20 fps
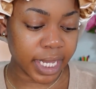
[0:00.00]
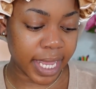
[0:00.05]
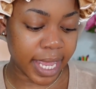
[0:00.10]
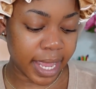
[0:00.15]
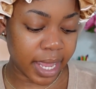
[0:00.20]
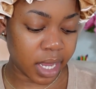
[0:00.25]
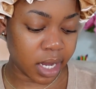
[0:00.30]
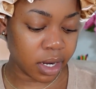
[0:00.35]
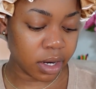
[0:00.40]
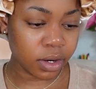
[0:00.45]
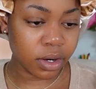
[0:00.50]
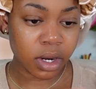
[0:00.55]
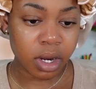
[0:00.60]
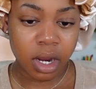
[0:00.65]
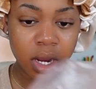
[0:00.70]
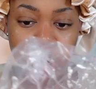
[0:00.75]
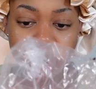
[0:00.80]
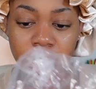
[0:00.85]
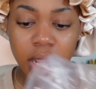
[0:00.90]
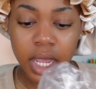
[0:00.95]
Hair,
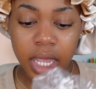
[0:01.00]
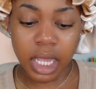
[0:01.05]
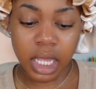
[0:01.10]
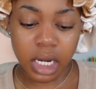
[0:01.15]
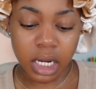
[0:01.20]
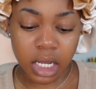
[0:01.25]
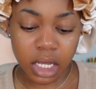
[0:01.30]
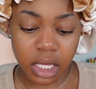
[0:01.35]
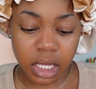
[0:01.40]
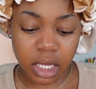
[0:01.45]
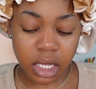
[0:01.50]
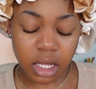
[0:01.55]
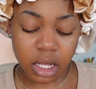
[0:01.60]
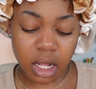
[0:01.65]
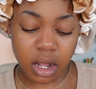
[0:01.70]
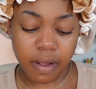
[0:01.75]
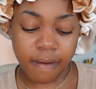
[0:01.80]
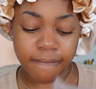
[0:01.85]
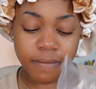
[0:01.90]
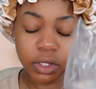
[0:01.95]
and
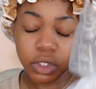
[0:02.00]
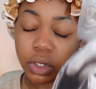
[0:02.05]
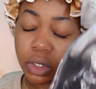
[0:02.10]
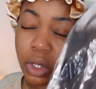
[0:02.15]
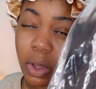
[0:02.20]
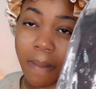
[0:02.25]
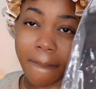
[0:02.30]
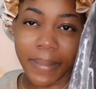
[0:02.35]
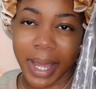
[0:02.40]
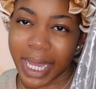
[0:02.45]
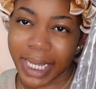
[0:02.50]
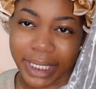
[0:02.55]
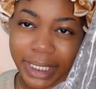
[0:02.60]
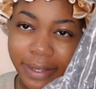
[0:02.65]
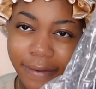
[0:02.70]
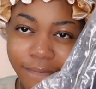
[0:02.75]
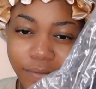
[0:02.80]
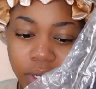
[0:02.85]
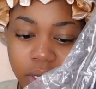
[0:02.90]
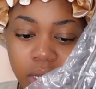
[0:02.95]
a little
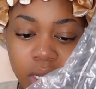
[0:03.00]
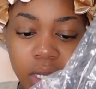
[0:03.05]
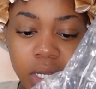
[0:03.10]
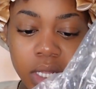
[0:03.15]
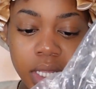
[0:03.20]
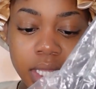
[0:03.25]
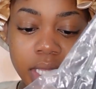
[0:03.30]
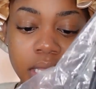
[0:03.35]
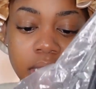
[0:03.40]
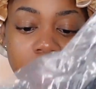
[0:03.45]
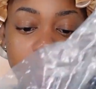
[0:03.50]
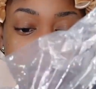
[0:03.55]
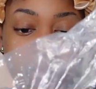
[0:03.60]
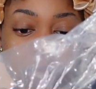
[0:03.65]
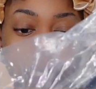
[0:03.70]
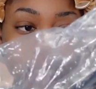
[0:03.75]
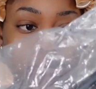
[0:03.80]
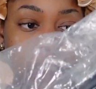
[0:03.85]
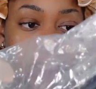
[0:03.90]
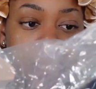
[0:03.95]
unboxing for y'all.
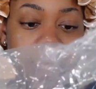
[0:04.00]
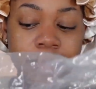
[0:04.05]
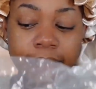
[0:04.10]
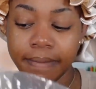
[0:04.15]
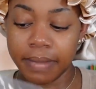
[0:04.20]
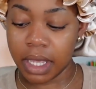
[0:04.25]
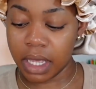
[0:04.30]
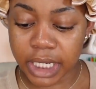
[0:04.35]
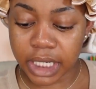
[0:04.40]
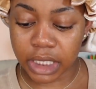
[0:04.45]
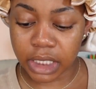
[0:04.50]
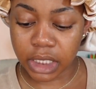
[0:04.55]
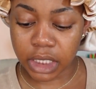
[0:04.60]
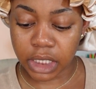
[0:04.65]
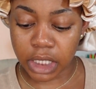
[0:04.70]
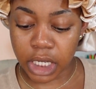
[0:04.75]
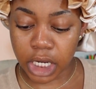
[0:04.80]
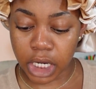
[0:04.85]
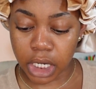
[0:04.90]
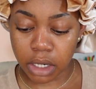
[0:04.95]
They sent me is
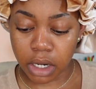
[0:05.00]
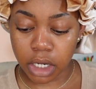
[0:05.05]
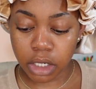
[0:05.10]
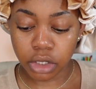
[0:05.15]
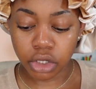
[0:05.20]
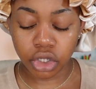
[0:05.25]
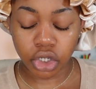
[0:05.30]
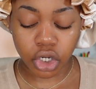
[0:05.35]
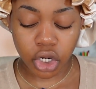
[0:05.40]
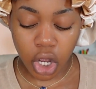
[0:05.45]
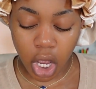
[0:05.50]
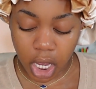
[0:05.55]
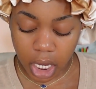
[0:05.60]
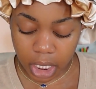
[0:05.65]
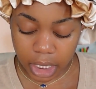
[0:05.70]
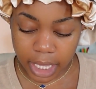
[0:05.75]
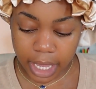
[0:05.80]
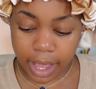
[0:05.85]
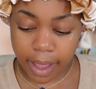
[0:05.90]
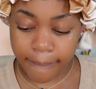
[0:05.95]
their
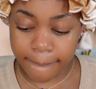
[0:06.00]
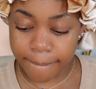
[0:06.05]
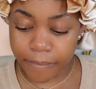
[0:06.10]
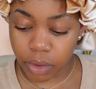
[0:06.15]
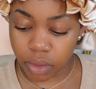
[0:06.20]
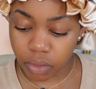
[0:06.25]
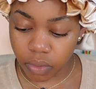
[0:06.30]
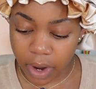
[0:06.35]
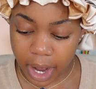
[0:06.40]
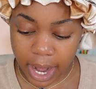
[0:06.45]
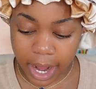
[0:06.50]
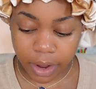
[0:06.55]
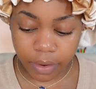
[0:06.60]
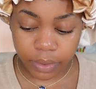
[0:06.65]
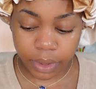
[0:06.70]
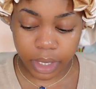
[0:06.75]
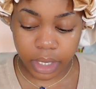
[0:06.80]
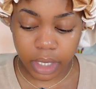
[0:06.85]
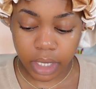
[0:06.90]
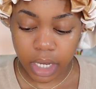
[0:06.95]
chocolate
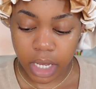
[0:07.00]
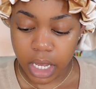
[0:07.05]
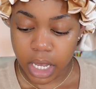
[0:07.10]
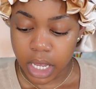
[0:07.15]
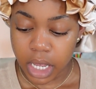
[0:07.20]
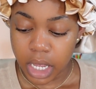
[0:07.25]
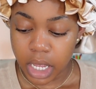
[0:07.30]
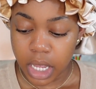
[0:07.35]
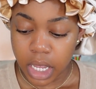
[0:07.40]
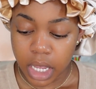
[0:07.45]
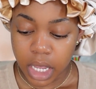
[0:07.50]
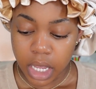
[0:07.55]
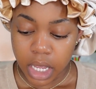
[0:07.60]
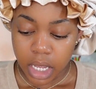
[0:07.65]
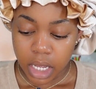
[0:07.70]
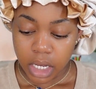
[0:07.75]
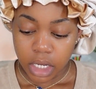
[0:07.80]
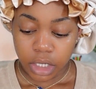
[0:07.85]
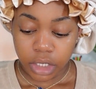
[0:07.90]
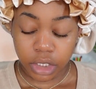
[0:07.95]
brown.
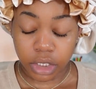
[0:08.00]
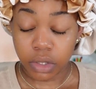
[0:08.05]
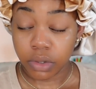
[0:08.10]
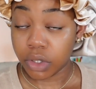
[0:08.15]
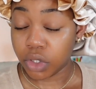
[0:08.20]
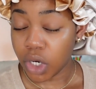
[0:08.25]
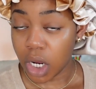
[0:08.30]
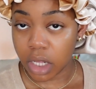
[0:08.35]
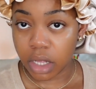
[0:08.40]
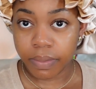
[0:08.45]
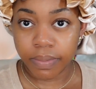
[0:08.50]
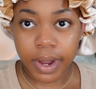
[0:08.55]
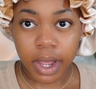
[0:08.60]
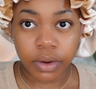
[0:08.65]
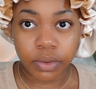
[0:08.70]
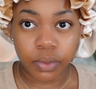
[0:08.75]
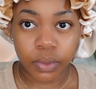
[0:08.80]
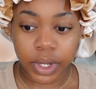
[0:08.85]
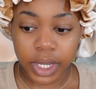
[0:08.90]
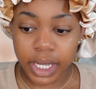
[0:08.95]
So the chocolate
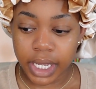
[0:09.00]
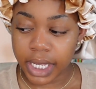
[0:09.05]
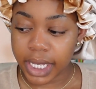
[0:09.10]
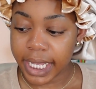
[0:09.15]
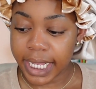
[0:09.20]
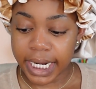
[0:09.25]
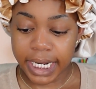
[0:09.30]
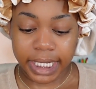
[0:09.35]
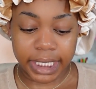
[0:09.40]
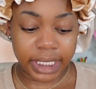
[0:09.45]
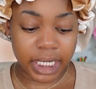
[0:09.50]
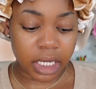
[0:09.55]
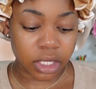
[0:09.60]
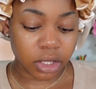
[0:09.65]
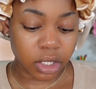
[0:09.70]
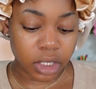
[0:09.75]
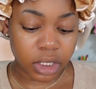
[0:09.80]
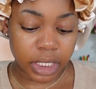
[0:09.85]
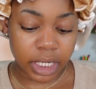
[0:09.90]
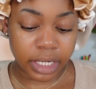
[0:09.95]
brown wig, it is a
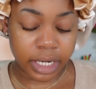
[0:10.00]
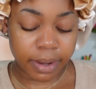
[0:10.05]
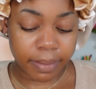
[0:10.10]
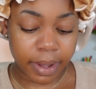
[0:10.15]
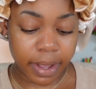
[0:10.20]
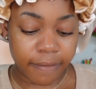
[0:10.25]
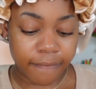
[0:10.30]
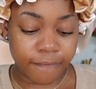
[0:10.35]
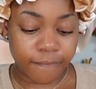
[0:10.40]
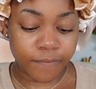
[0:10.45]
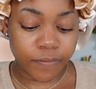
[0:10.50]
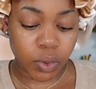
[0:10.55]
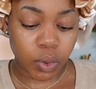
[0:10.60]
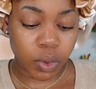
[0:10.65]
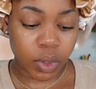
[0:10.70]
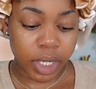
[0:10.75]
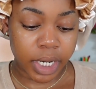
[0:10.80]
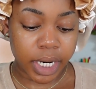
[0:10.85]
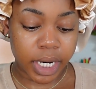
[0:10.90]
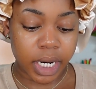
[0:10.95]
13 by
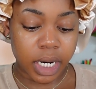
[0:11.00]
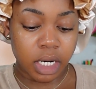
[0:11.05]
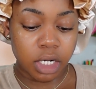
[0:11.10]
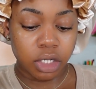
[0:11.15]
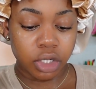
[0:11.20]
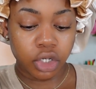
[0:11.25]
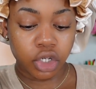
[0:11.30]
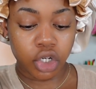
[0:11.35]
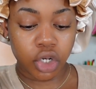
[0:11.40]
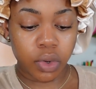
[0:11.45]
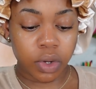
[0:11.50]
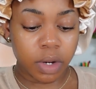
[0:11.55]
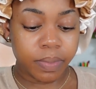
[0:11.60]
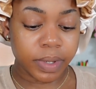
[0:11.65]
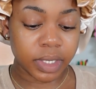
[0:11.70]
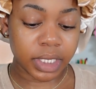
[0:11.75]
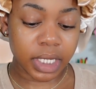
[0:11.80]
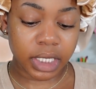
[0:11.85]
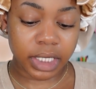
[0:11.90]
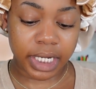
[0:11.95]
4,
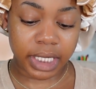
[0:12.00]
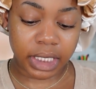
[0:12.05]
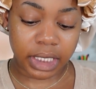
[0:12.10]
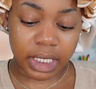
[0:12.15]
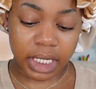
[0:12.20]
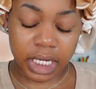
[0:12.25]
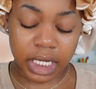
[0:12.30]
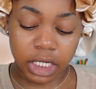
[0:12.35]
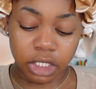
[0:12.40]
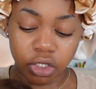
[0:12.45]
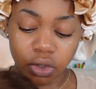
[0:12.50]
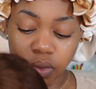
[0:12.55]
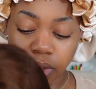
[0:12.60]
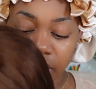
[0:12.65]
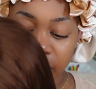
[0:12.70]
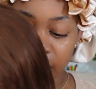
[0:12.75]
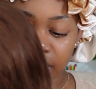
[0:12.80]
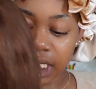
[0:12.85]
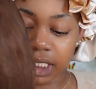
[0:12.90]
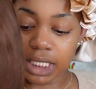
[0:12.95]
200% density,
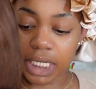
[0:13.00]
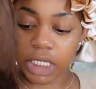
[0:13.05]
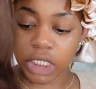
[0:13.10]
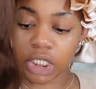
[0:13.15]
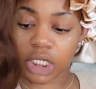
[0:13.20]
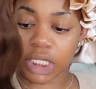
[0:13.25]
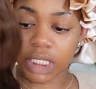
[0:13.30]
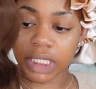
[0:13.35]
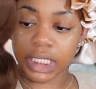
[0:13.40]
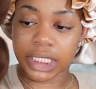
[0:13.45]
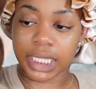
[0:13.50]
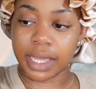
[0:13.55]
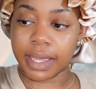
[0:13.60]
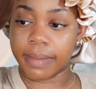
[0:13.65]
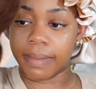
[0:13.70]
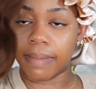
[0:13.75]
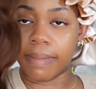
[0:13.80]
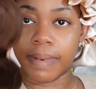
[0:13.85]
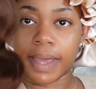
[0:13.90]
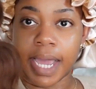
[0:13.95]
26 inches
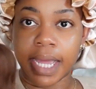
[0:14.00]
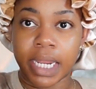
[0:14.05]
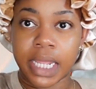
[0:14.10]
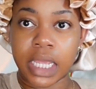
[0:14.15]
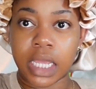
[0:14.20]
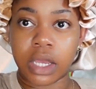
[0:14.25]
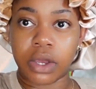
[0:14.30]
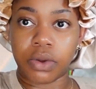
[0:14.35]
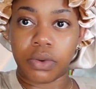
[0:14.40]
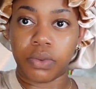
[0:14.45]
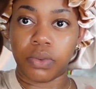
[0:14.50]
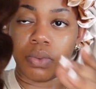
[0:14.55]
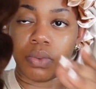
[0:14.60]
body